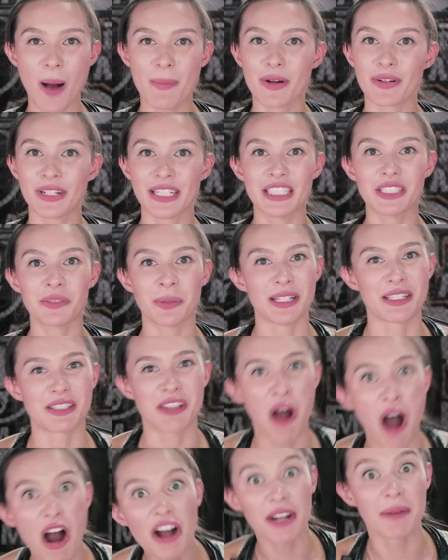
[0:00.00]
I'm already sweating
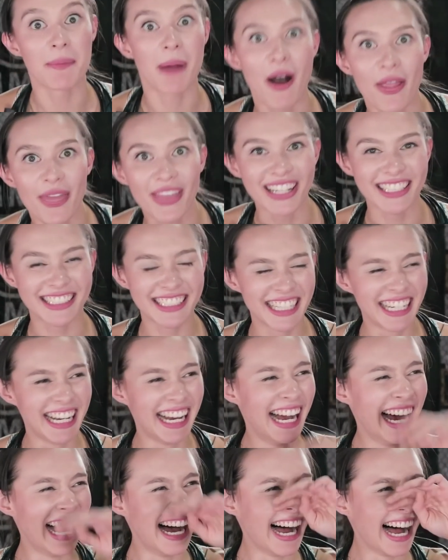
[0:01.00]
talking about this.
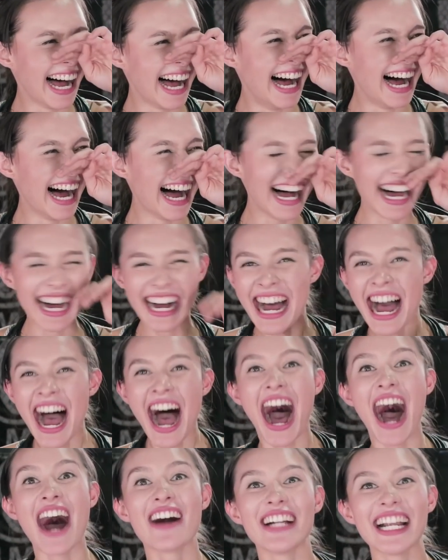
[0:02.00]

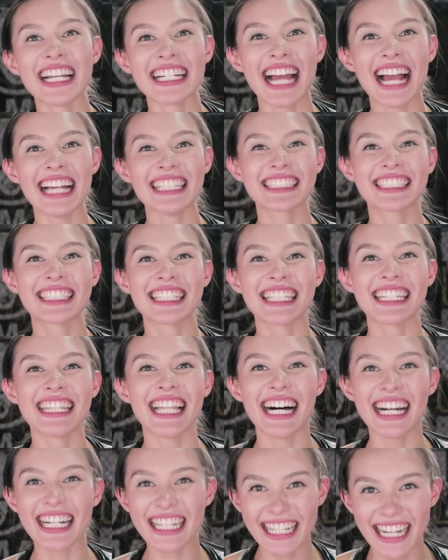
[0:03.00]
All right guys, good
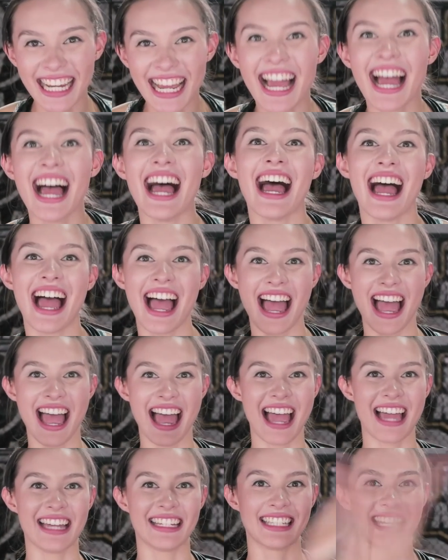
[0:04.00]
luck
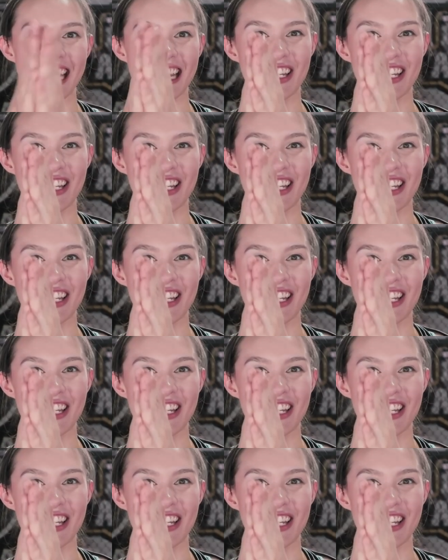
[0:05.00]
and